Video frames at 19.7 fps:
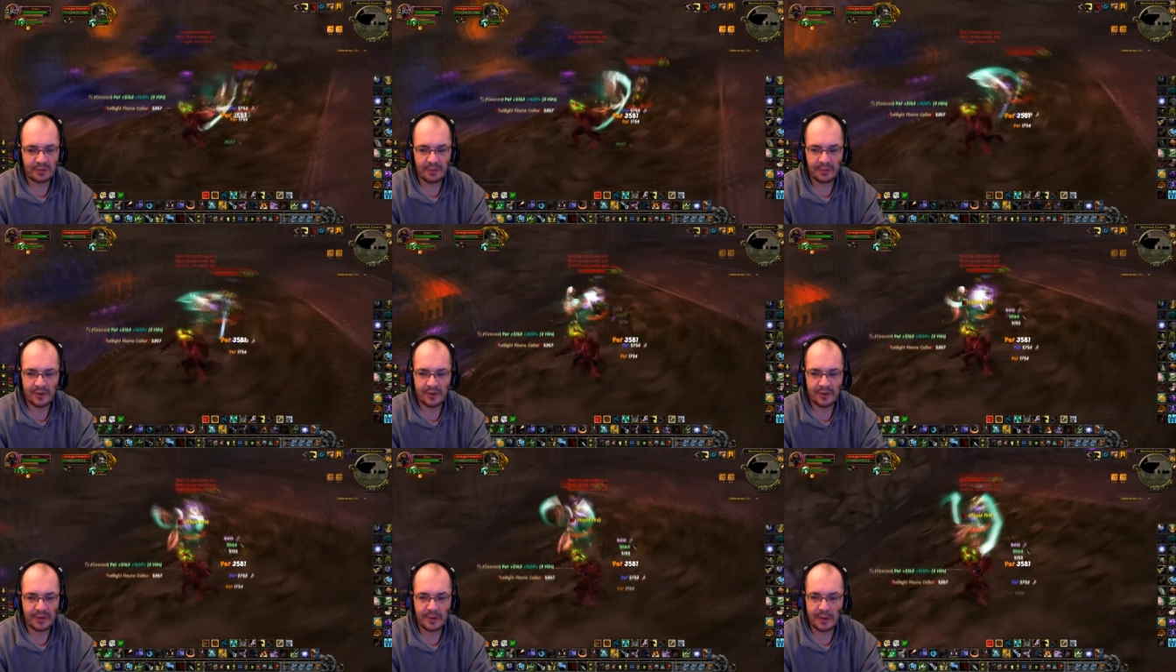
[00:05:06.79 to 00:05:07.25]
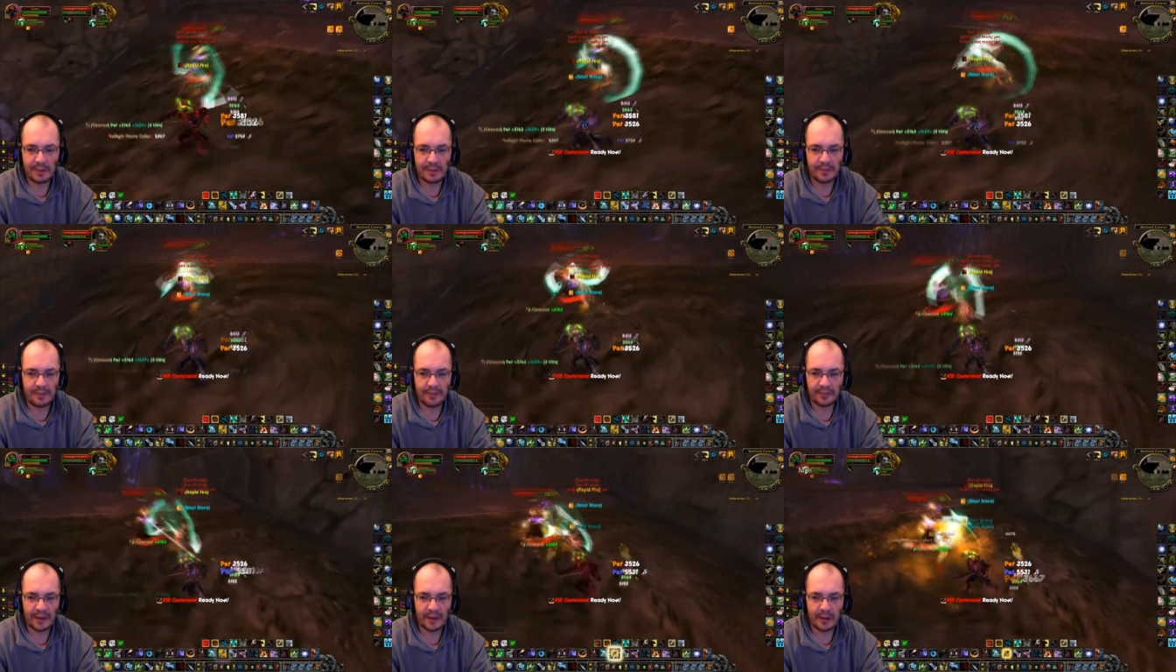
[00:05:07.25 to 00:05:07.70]
just
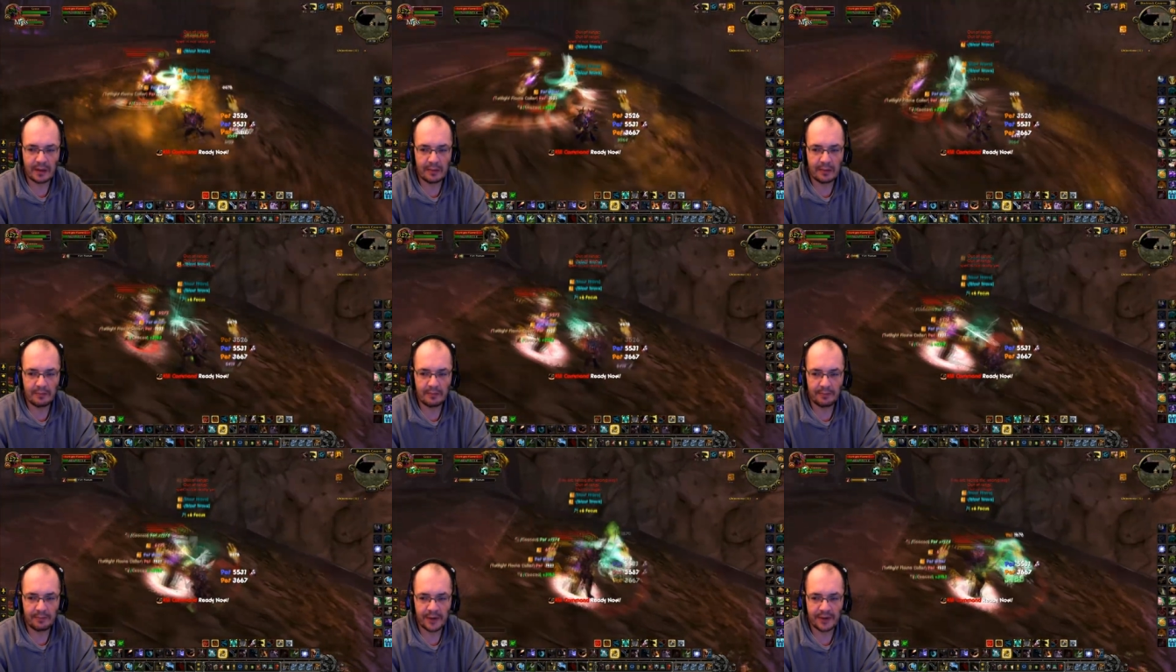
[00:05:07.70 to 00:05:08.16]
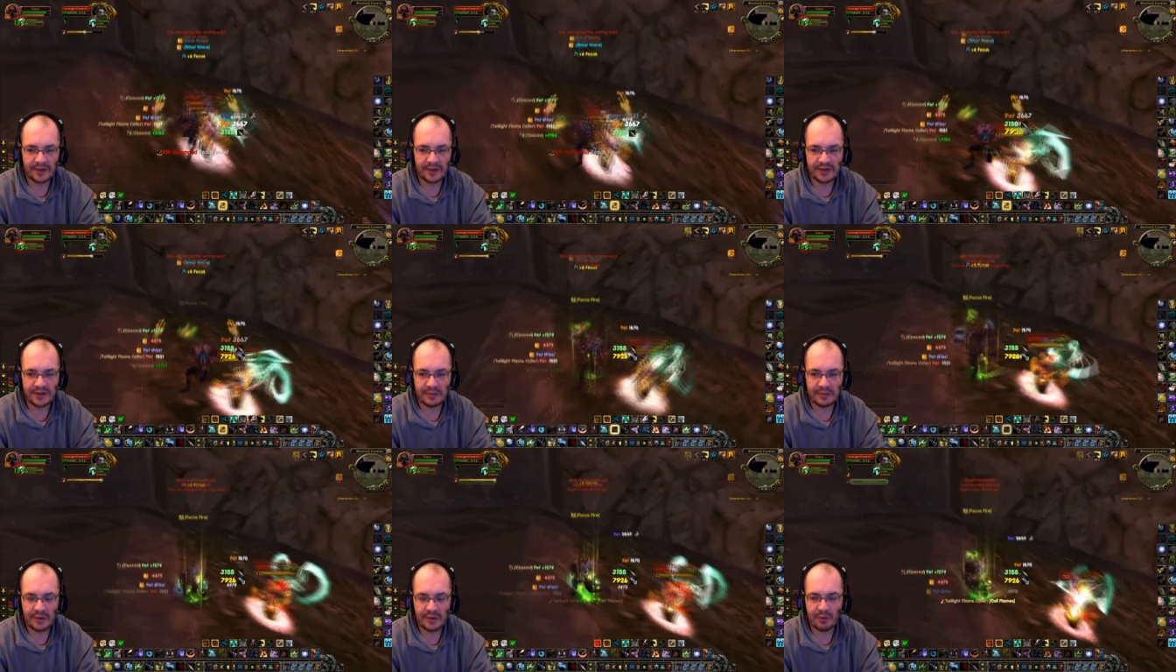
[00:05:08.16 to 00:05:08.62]

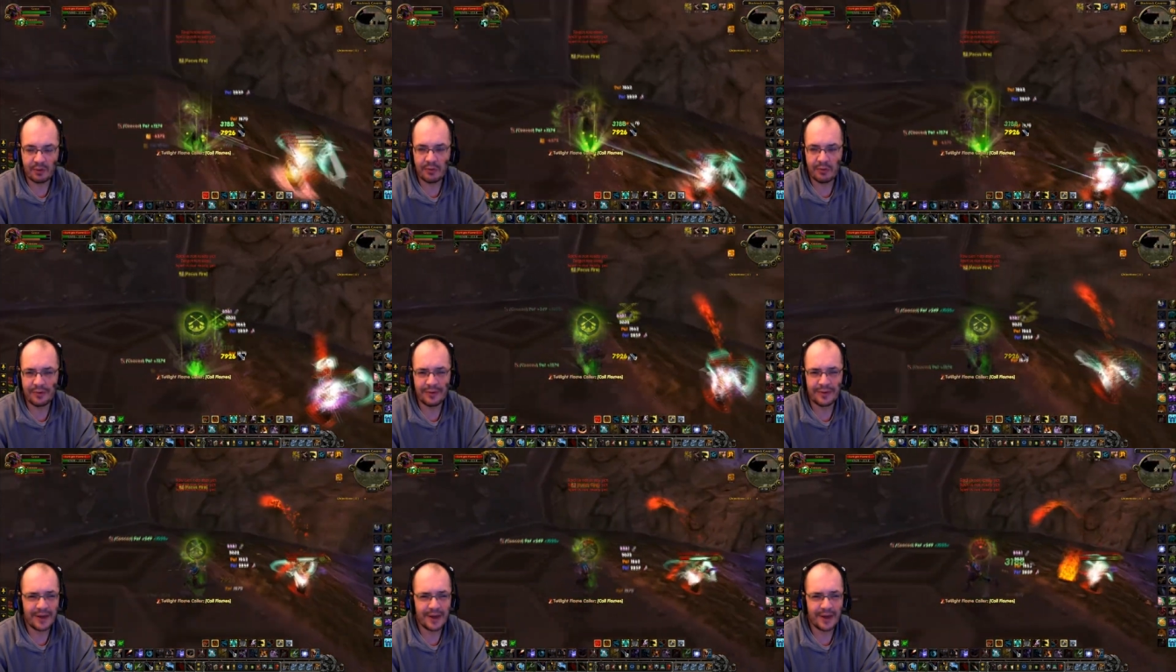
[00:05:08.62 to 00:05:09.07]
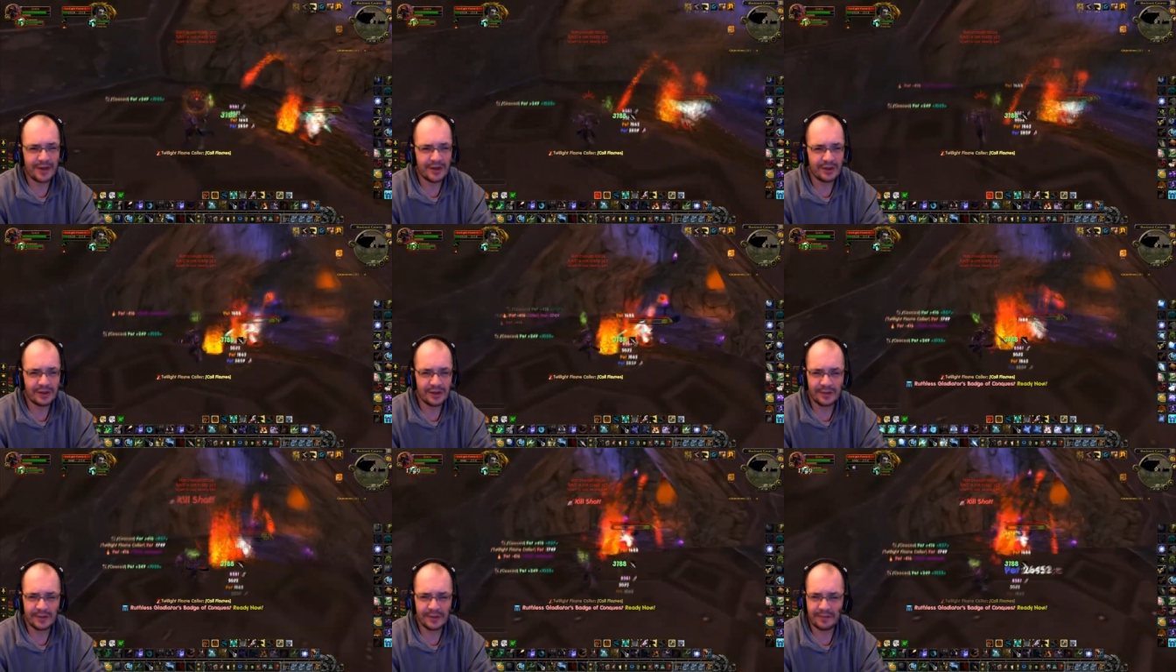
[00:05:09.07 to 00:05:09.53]
practicing my normal
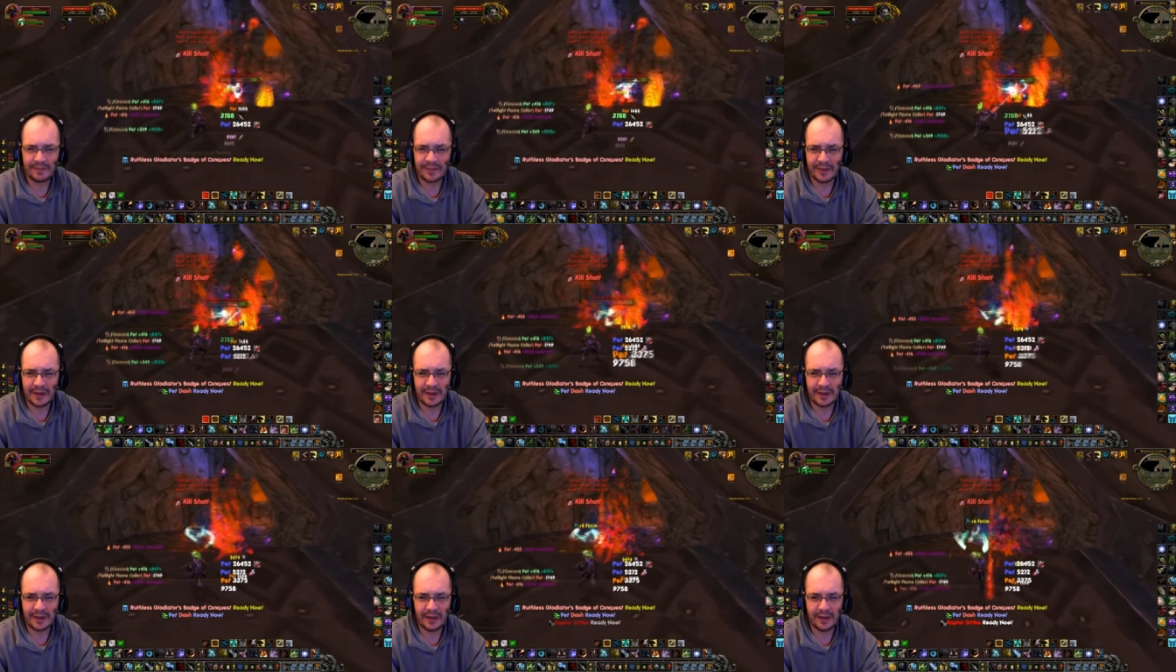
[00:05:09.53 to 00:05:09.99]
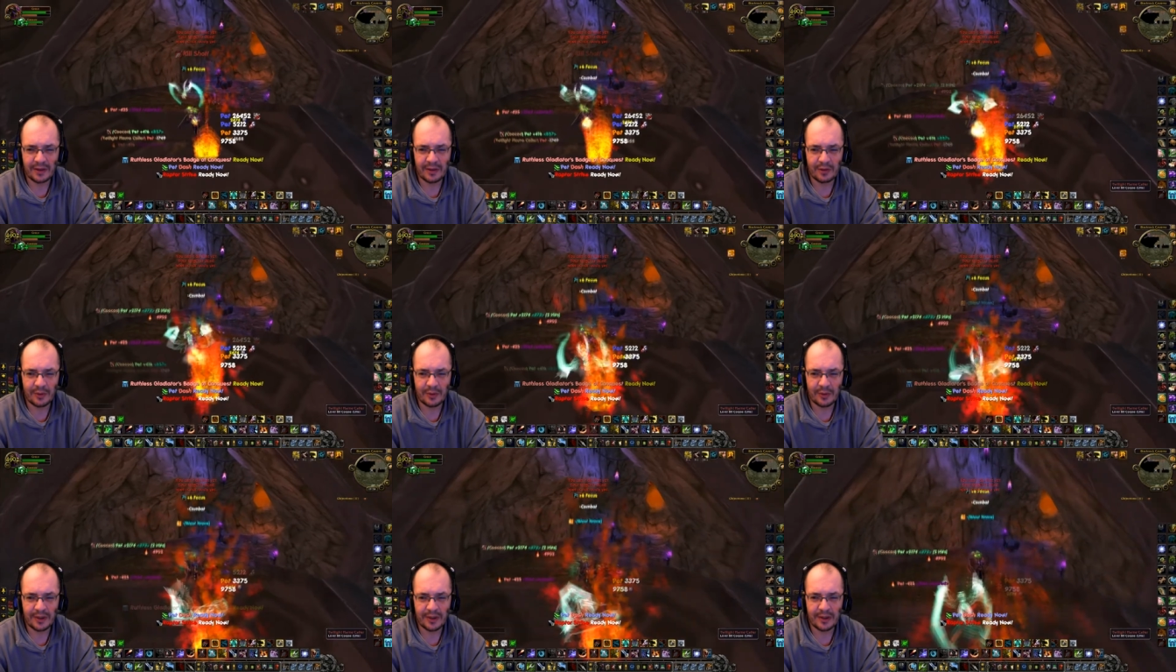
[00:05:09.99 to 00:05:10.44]
rotation and
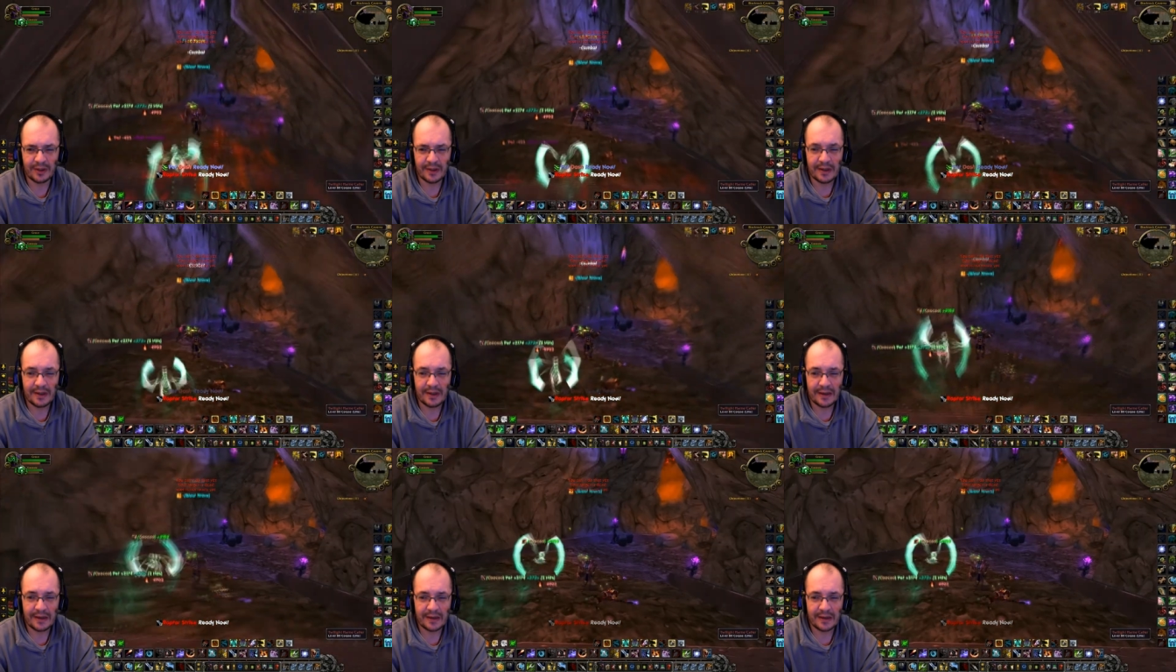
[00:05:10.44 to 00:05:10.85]
getting through it.